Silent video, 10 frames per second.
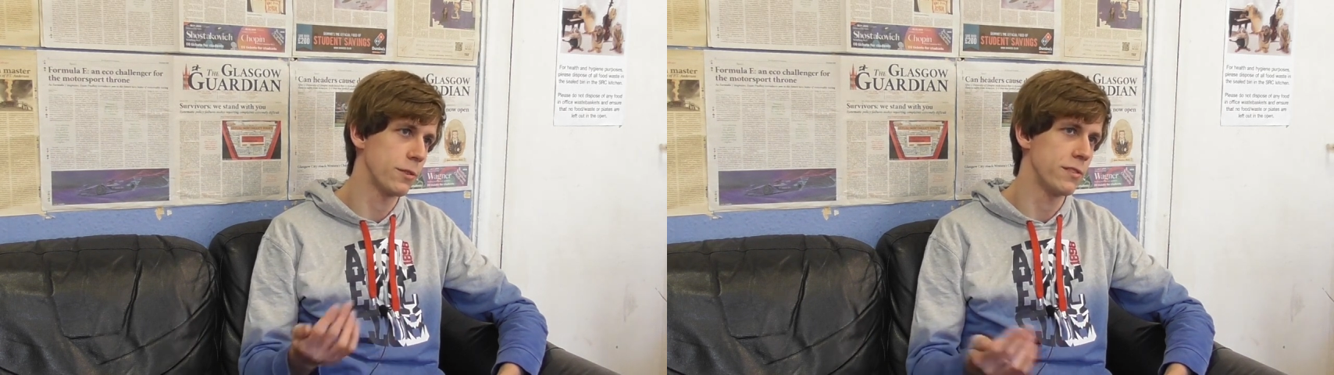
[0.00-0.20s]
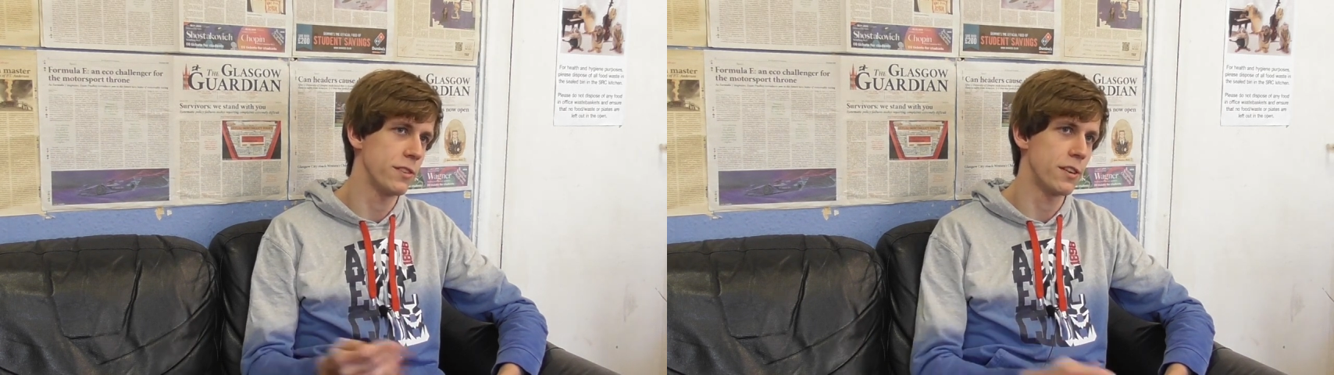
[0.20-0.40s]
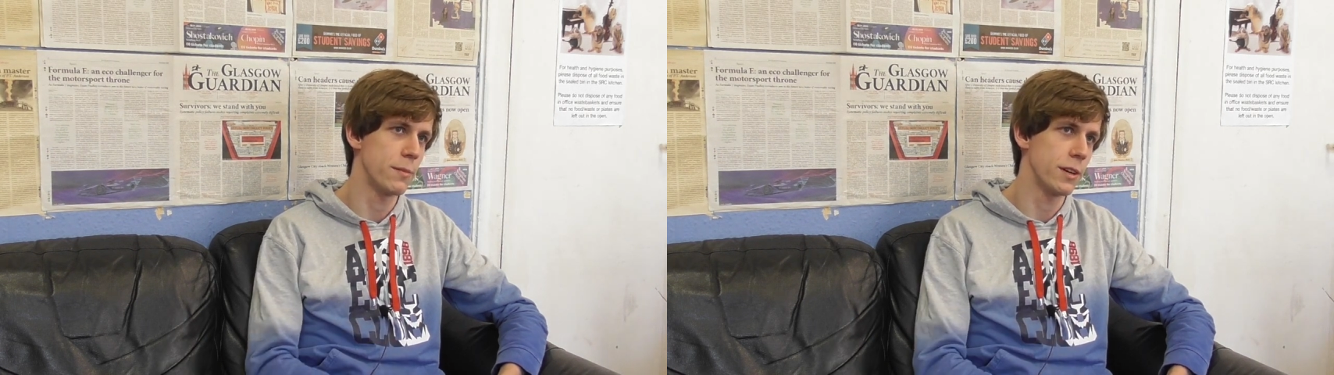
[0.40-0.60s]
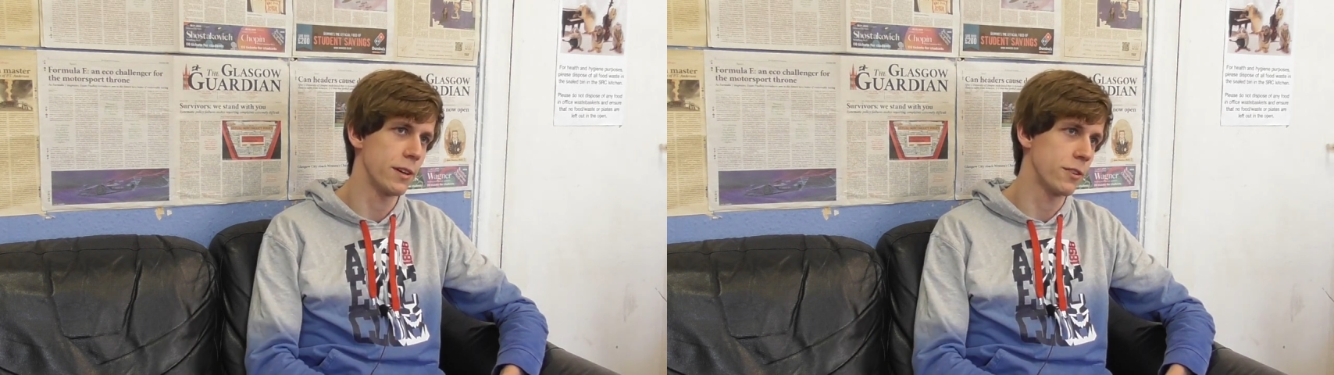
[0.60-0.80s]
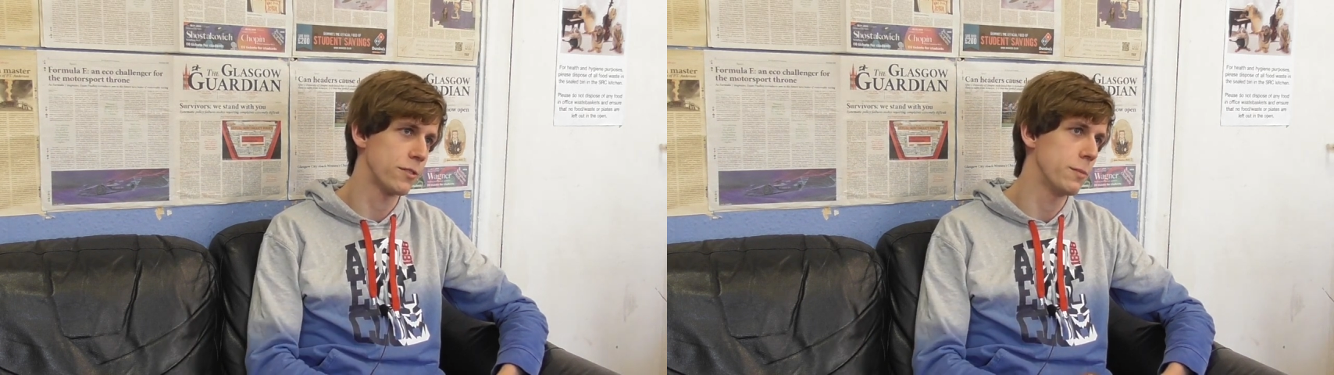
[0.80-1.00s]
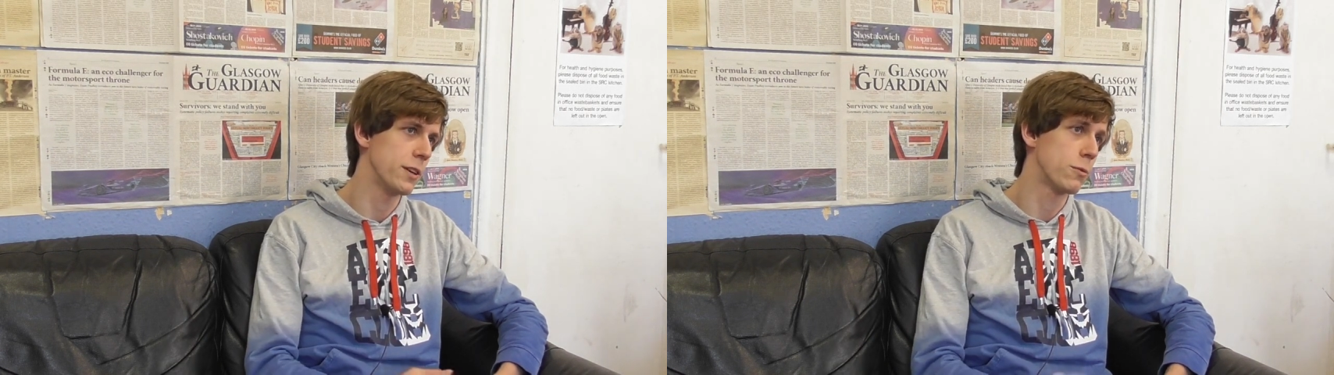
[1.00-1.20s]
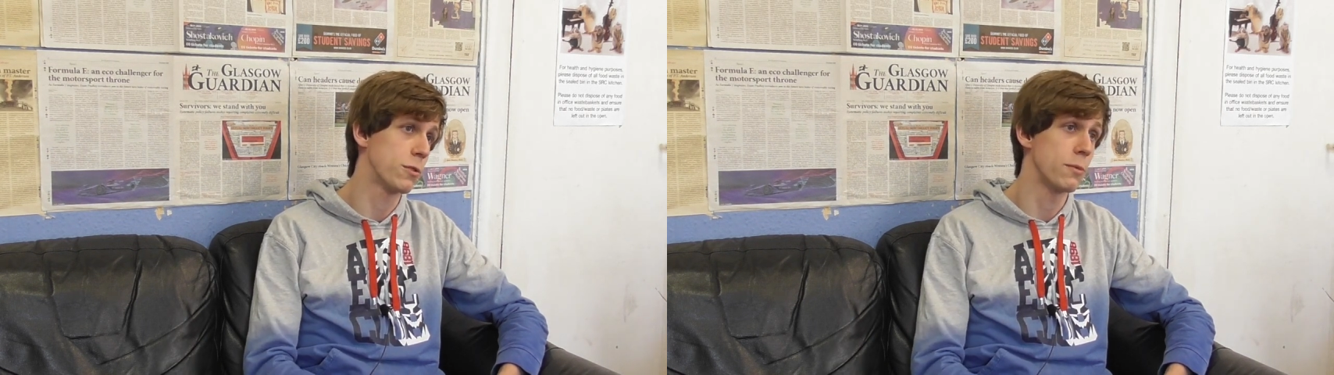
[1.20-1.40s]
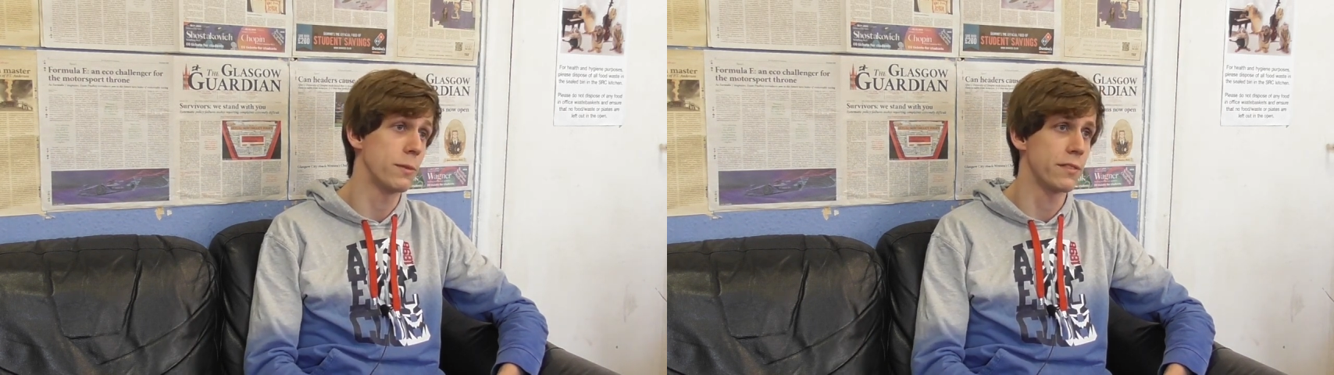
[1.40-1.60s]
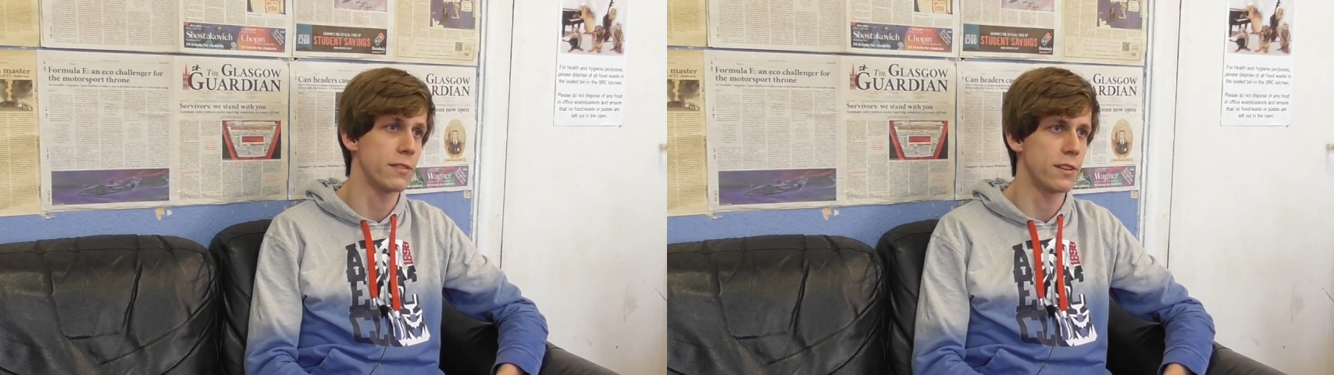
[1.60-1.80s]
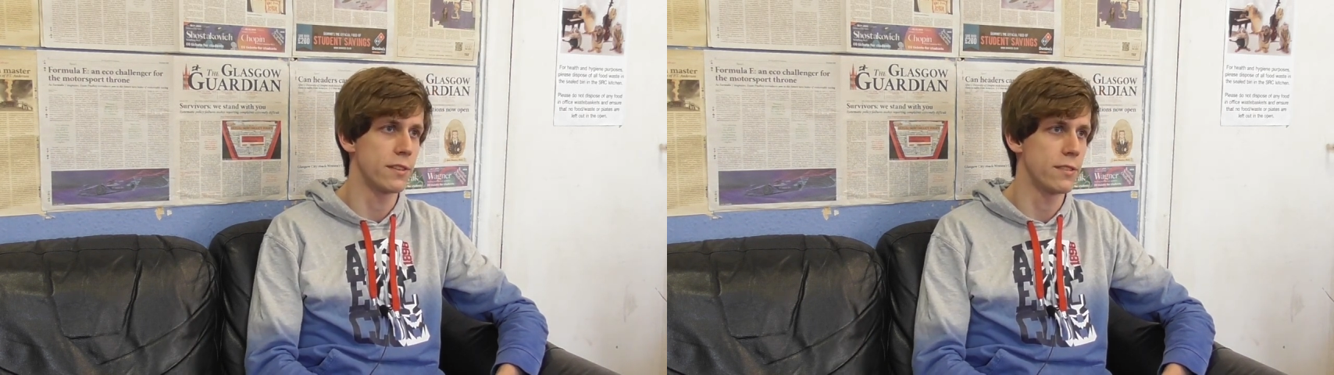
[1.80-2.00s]
I was in the army, I got to be a
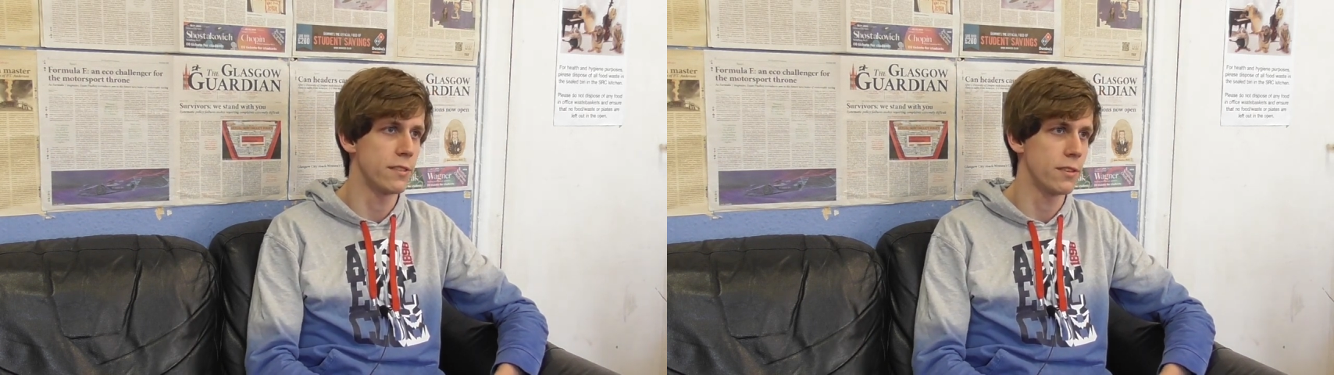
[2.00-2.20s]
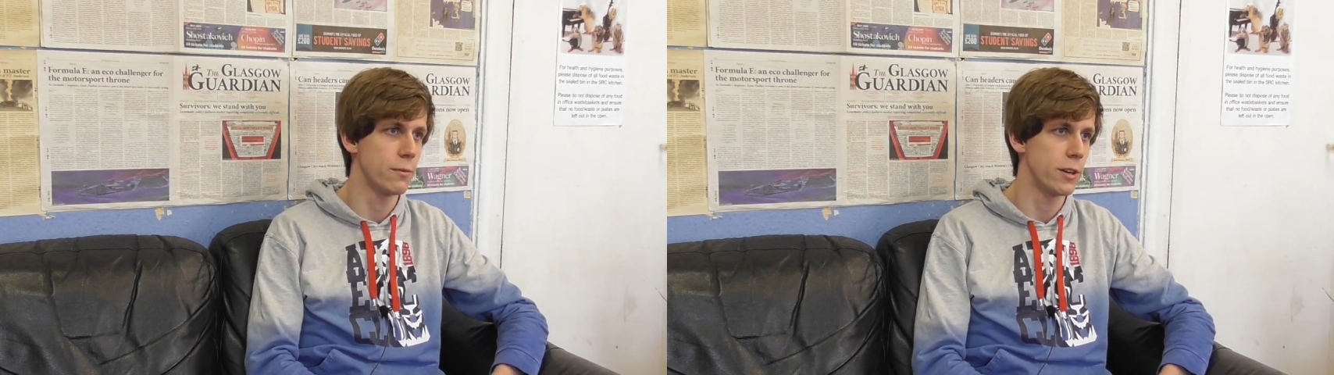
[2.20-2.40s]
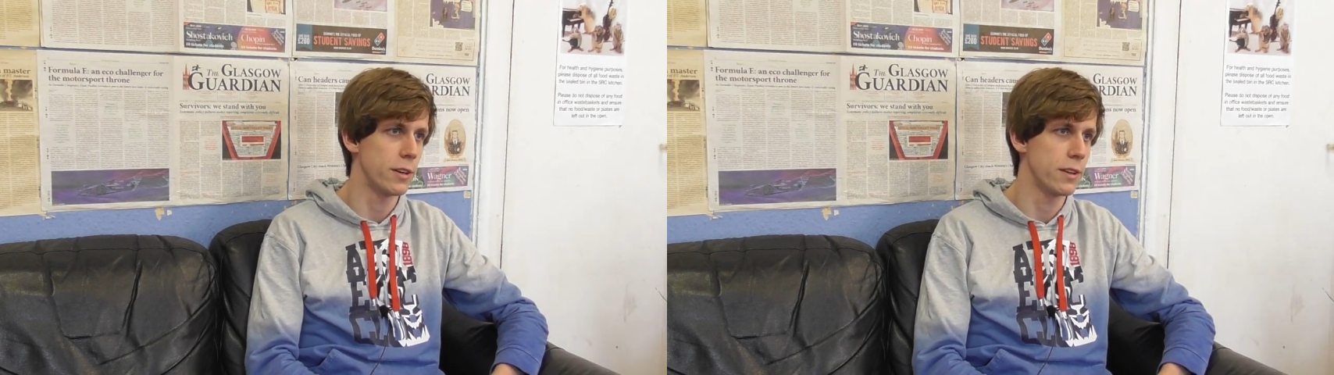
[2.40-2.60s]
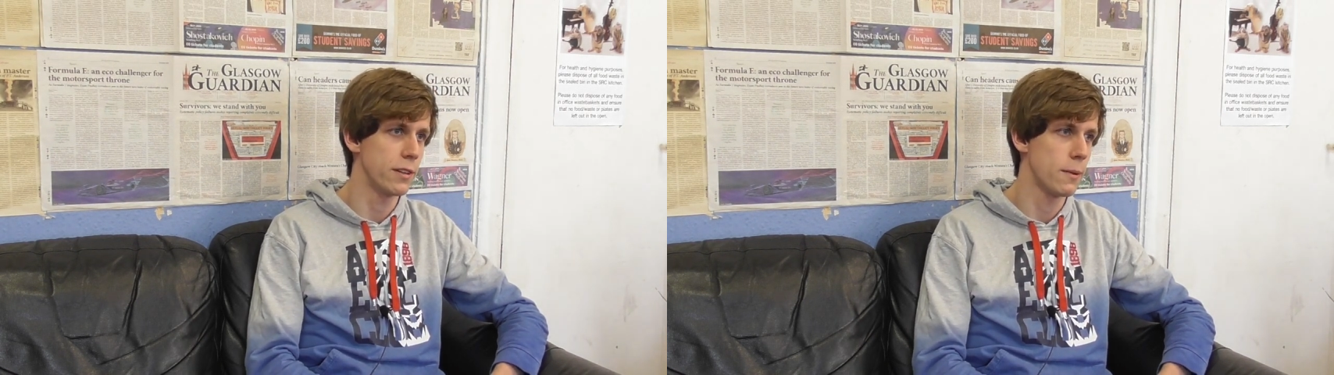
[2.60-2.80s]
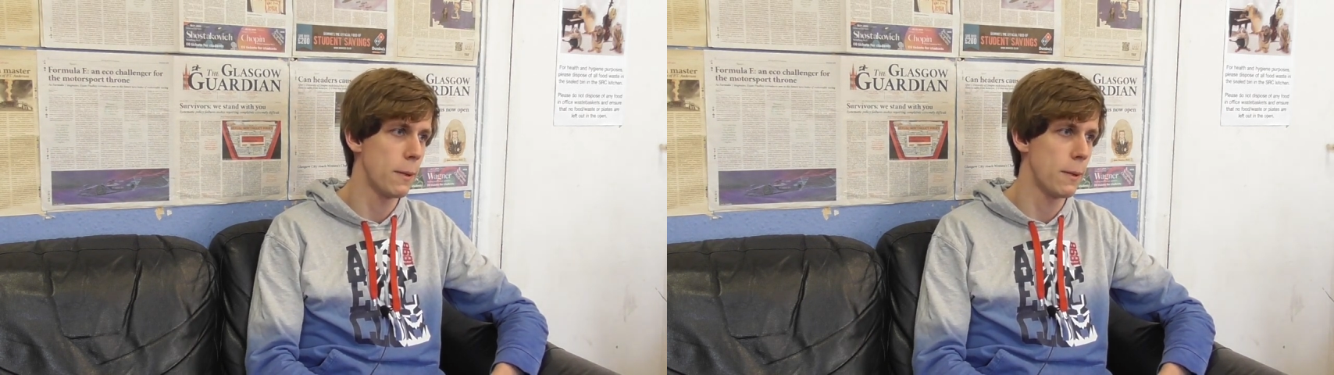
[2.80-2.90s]
quartermaster sergeant, where I